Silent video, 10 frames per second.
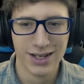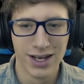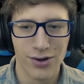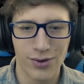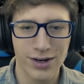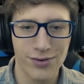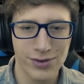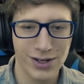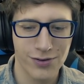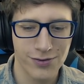What if
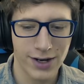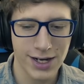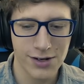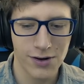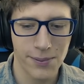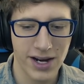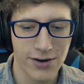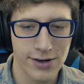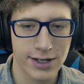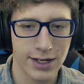we fire
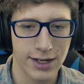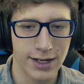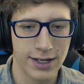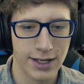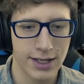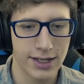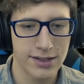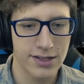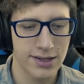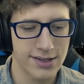America
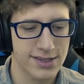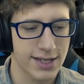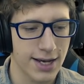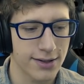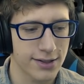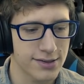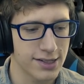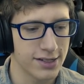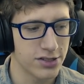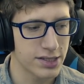into this galaxy
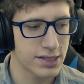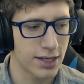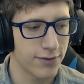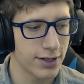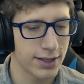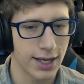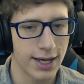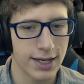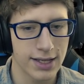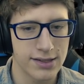and just give it,
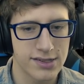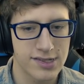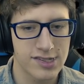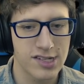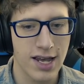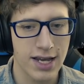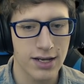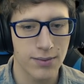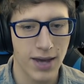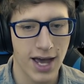like,
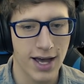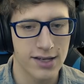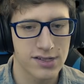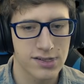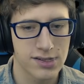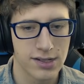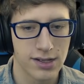insane mass?